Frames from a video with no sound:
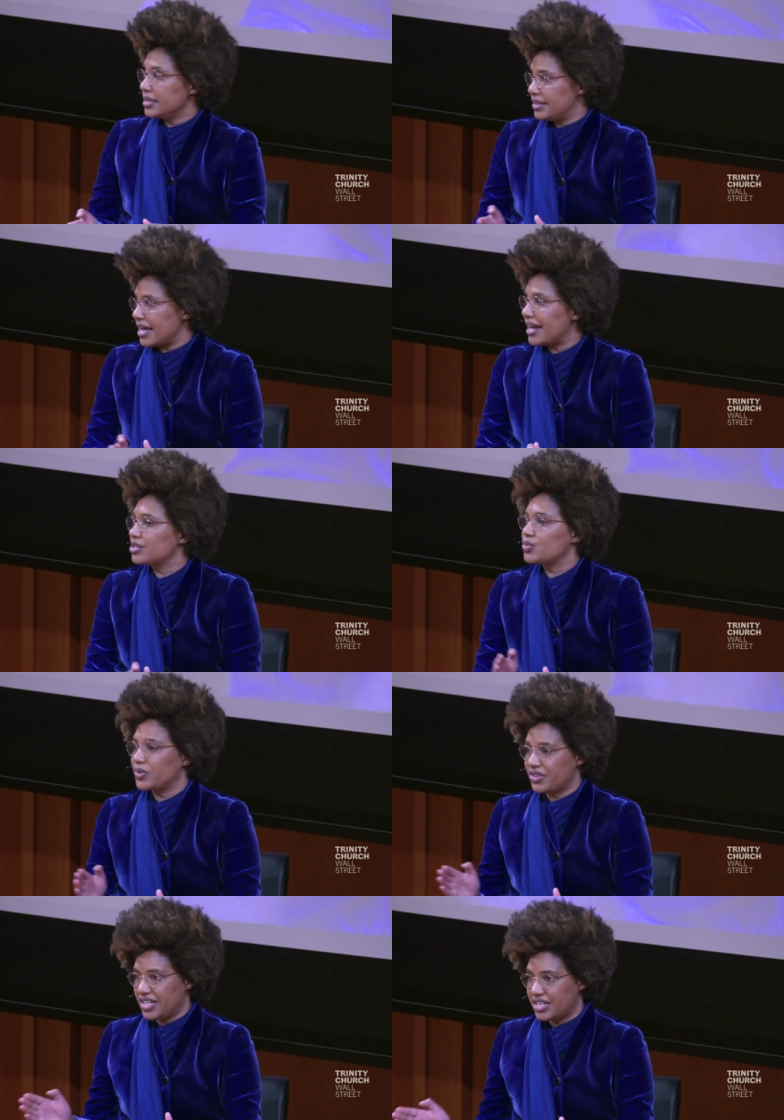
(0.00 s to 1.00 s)
That's
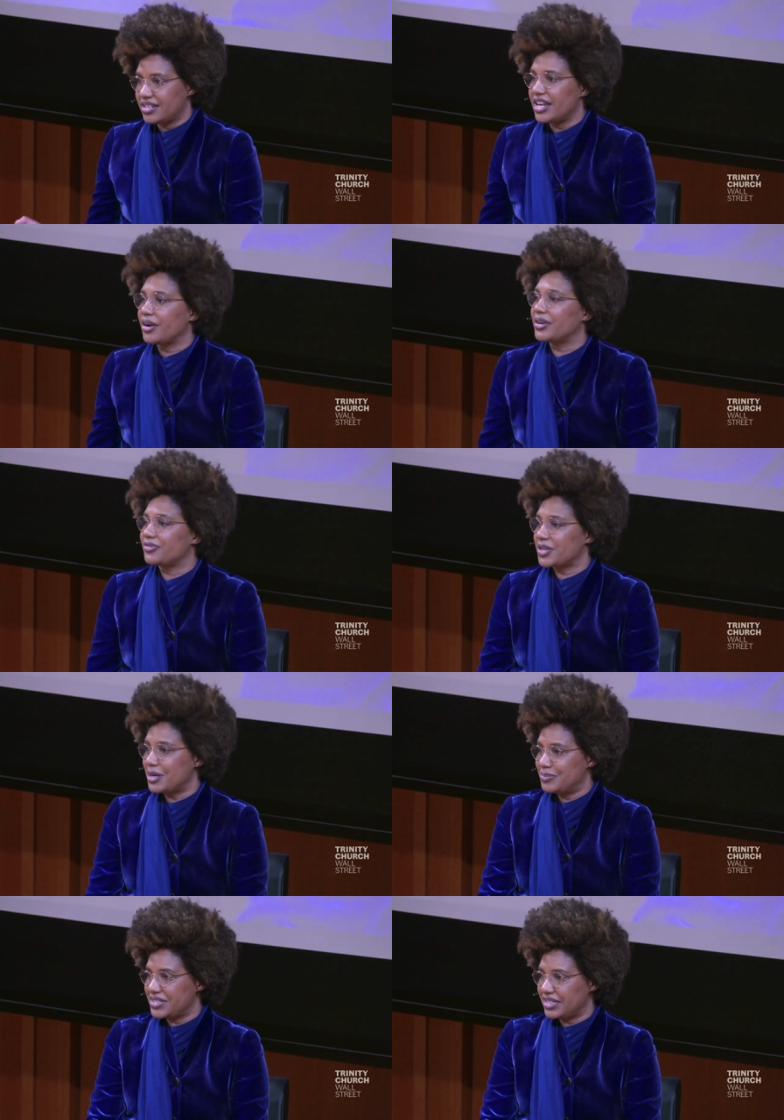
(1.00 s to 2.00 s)
where the hidden narrative
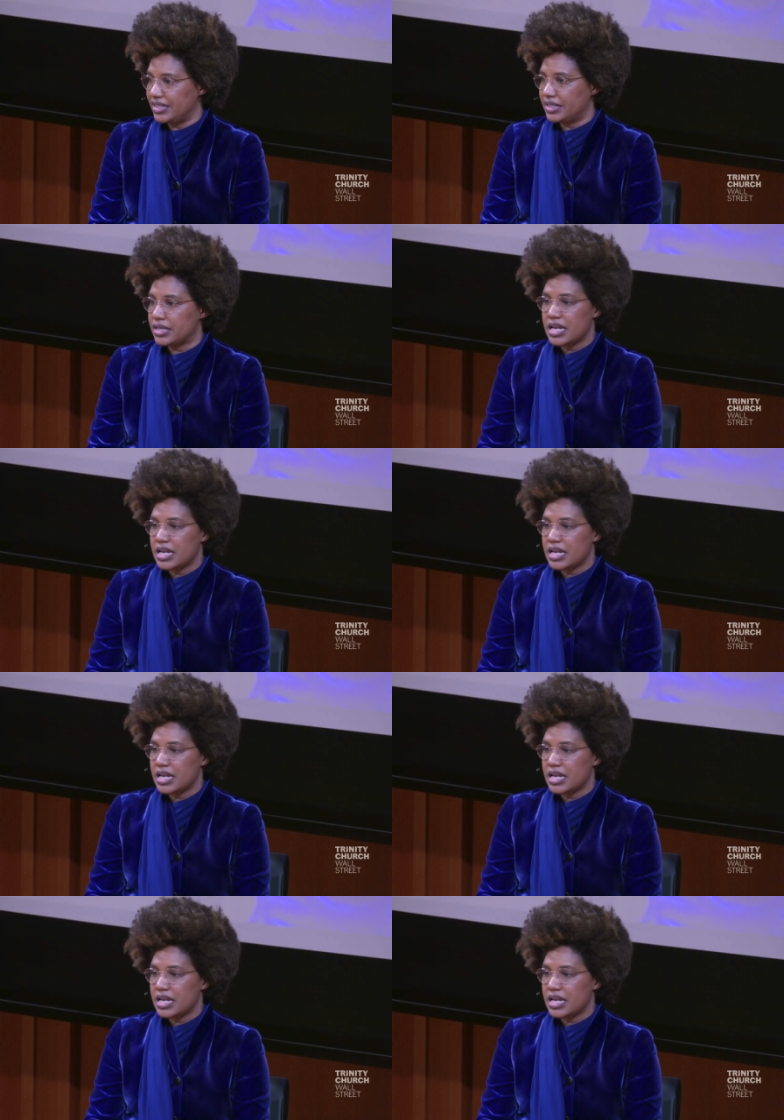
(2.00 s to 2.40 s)
comes in.